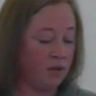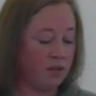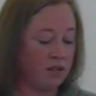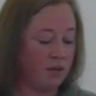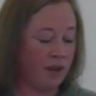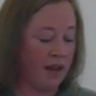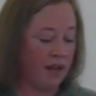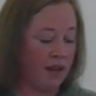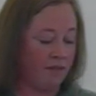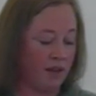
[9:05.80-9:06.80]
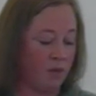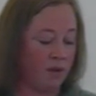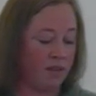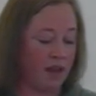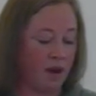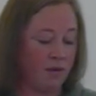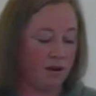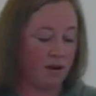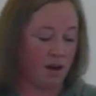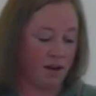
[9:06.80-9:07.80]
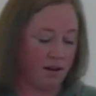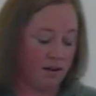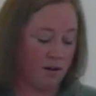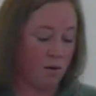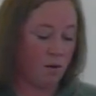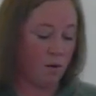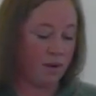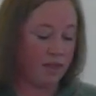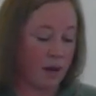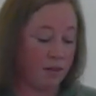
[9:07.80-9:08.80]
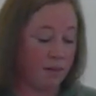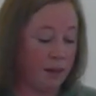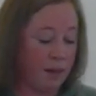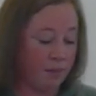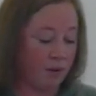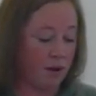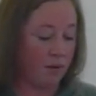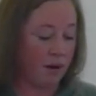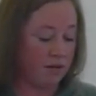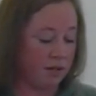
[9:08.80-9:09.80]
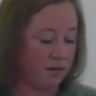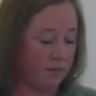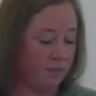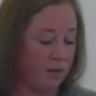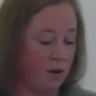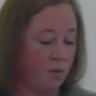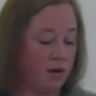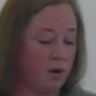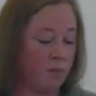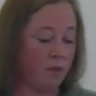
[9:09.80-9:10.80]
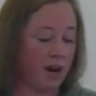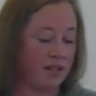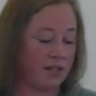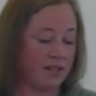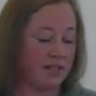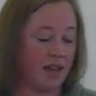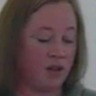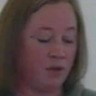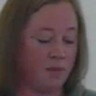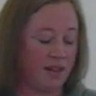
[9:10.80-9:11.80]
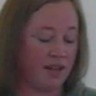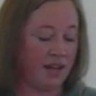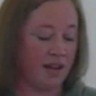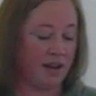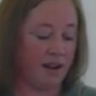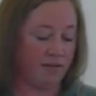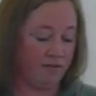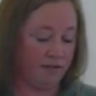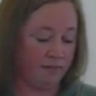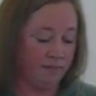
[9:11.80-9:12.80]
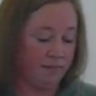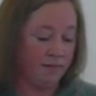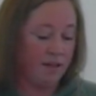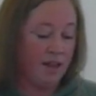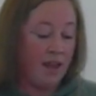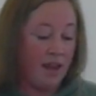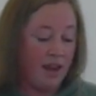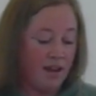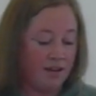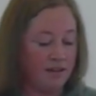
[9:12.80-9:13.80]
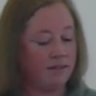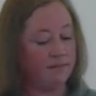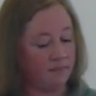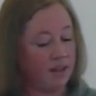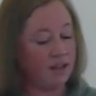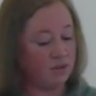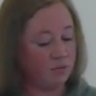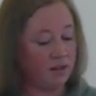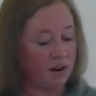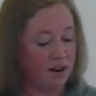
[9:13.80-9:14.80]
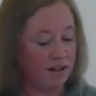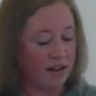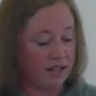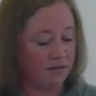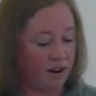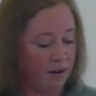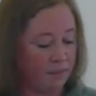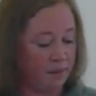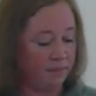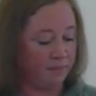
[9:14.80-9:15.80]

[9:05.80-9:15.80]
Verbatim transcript: you can do any of it without God or without the people around you. We don't practice that humility enough. And it's really hard to ask for help.